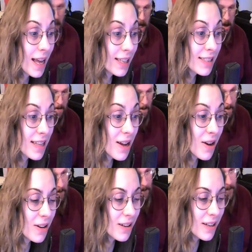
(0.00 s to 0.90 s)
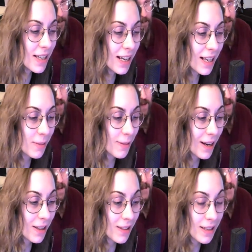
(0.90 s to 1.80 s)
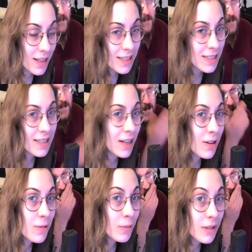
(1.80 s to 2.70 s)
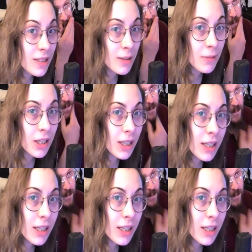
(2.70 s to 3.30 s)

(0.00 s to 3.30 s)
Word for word: XL and apparently it's done him some good, I